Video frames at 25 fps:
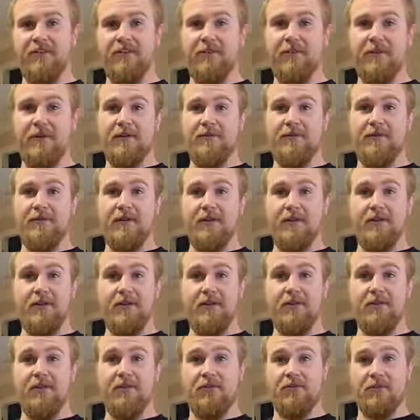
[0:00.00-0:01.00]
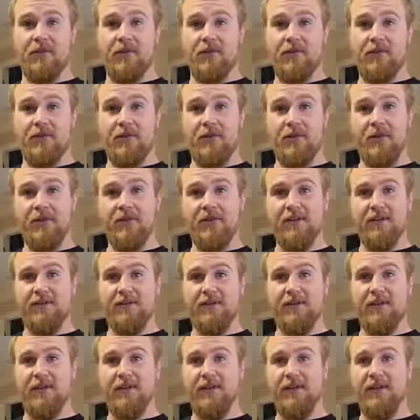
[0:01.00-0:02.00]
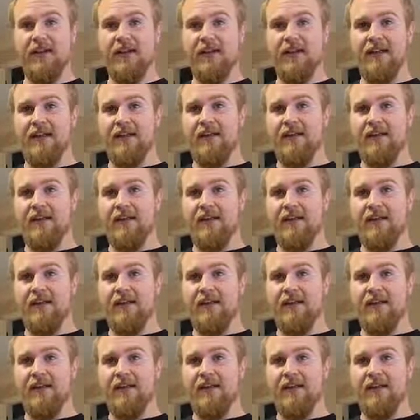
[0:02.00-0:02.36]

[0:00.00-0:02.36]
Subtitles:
It's been pretty darn stressful as well.